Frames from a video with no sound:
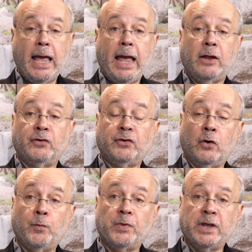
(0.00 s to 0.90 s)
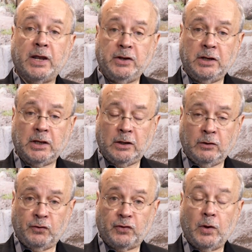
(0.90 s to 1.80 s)
And so the idea
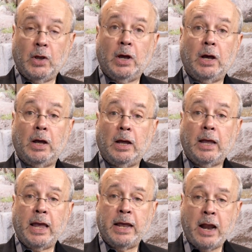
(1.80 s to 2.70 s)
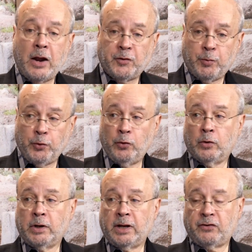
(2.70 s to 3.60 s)
is an entrepreneur
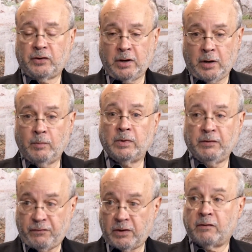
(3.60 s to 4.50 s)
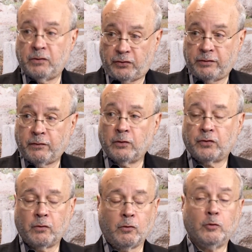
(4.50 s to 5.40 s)
gets to come in front of this diverse
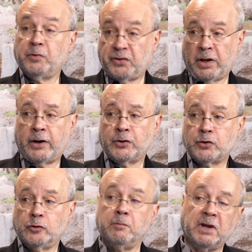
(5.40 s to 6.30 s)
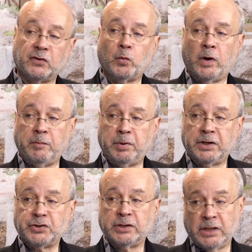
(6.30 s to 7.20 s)
group. It's a large group, makes one
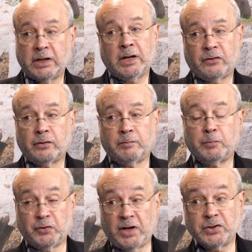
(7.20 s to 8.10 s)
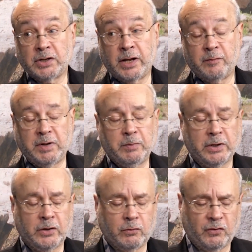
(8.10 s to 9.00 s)
pitch, and then gets potentially a lot of people
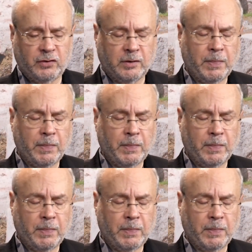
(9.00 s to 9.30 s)
interested.